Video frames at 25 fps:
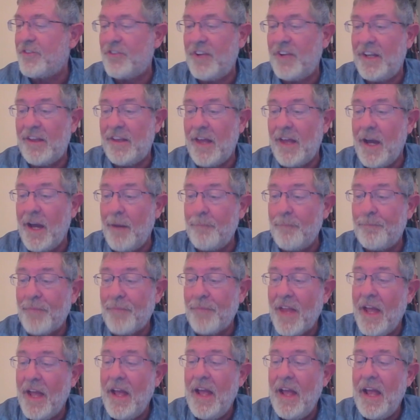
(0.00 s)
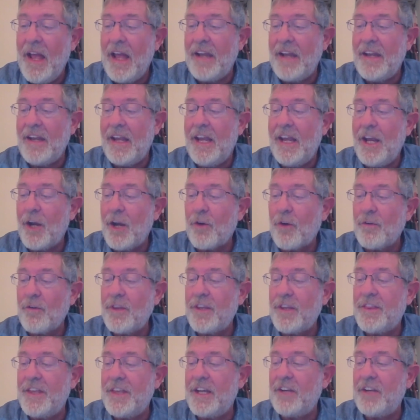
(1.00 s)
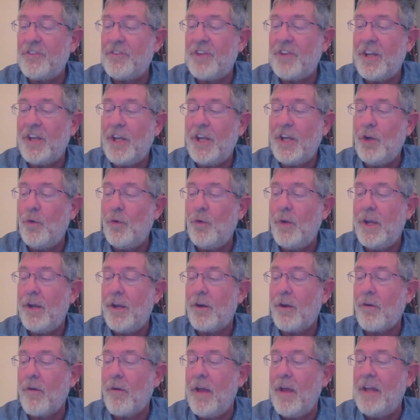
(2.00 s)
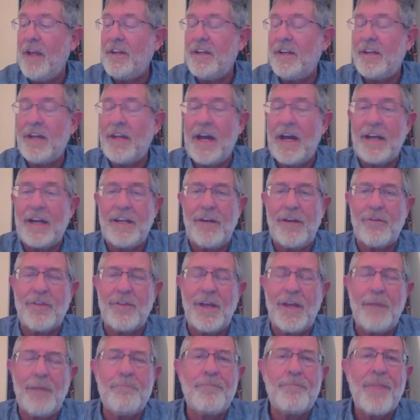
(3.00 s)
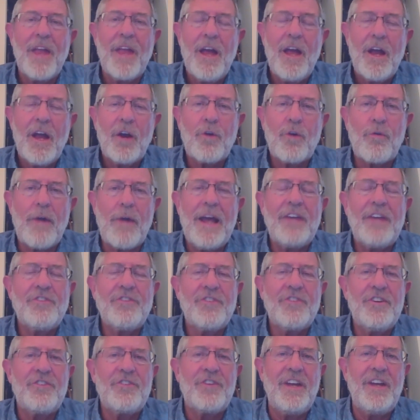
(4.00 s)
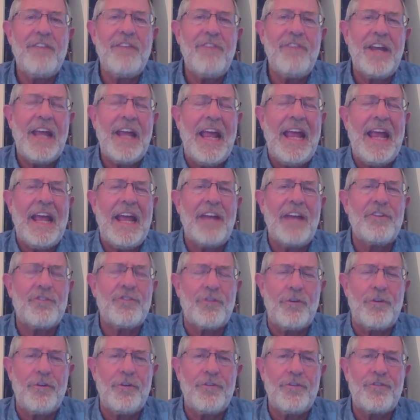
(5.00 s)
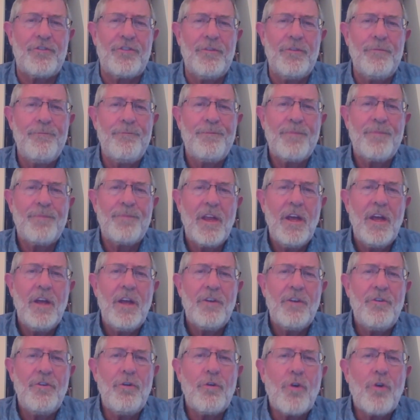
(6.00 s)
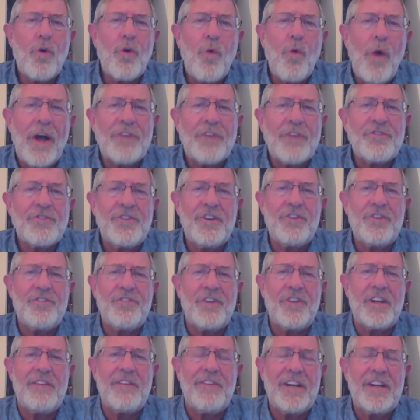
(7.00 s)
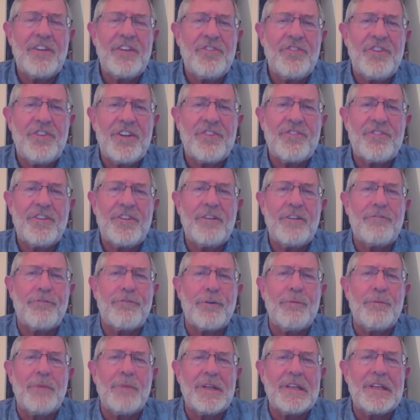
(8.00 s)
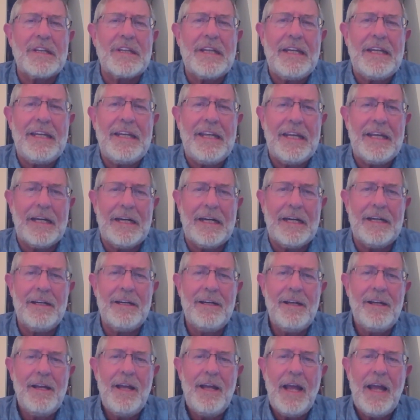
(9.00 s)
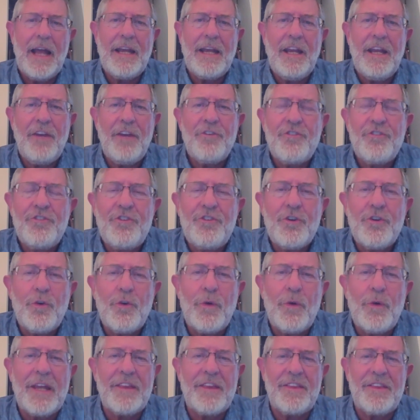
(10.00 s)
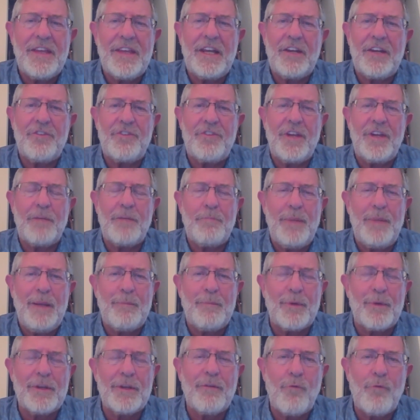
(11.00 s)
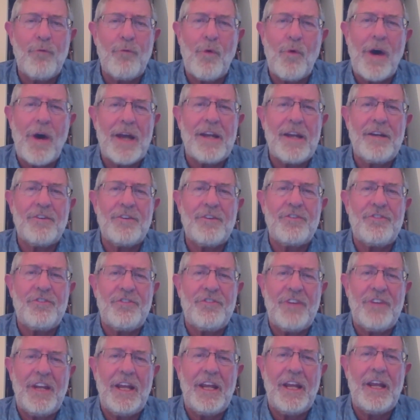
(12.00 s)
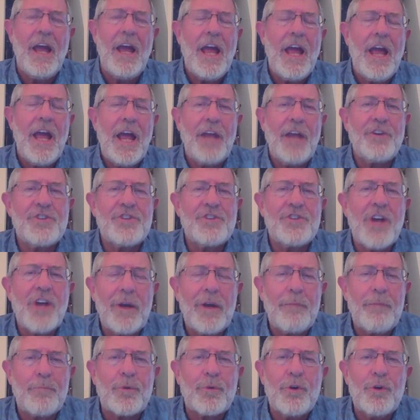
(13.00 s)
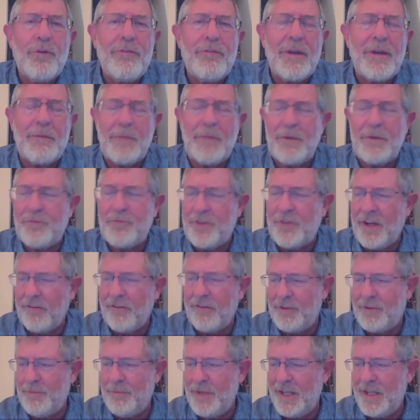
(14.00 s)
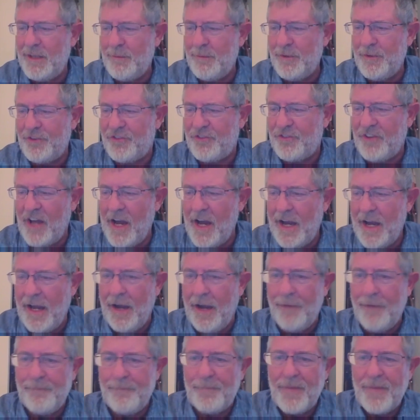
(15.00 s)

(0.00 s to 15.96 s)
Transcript: see them, and to hear the things that you hear and did not hear them. Christ is giving answers to questions that have existed for millennia. And he's doing things that people have wanted to see and showing, proving himself to be the Messiah.